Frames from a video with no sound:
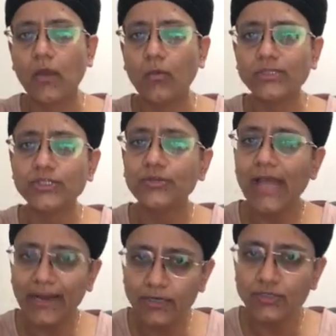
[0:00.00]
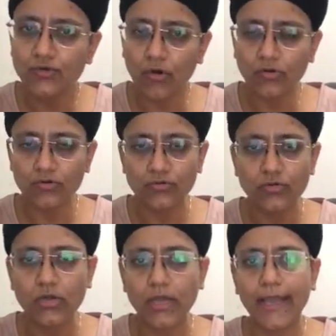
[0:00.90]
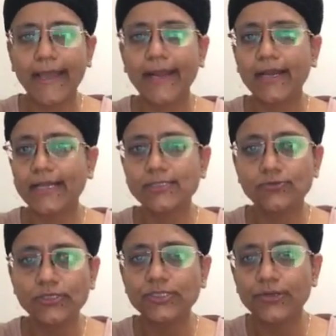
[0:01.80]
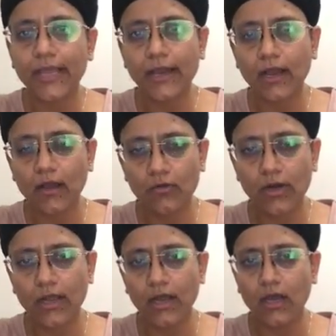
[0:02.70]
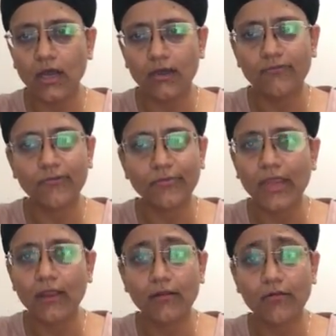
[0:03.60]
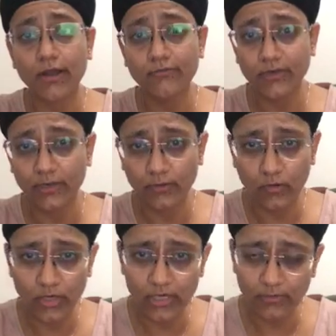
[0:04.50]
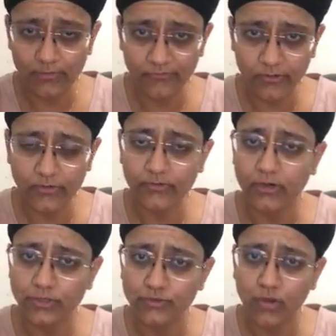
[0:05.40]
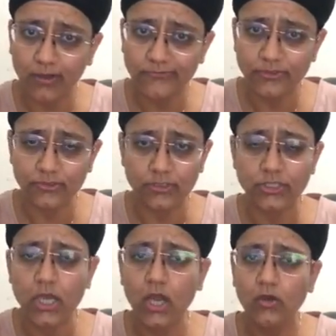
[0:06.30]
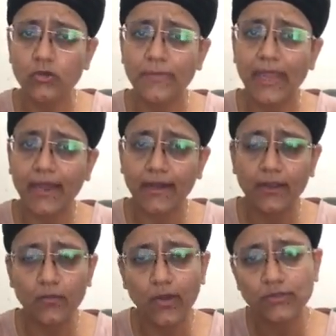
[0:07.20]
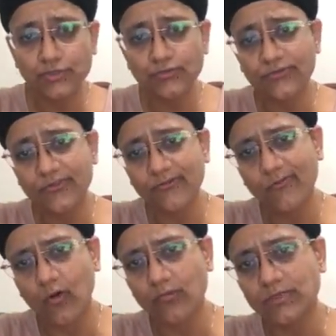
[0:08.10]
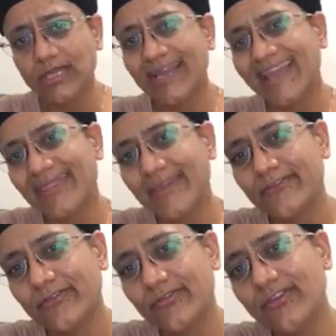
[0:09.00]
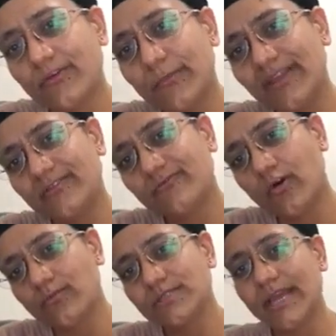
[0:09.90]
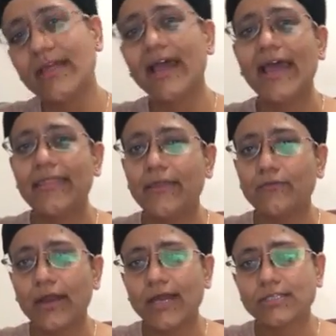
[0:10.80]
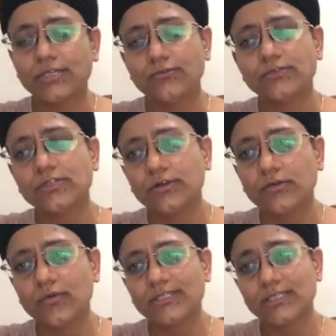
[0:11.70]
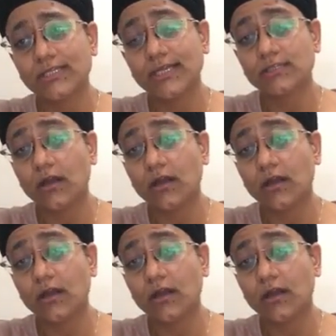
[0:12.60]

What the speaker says: Once you land in Toronto, and as soon as you get out from the aircraft and you go a little bit further, there are two officers who will be handing you out two different forms. Again, these are basic forms, and they would ask you certain questions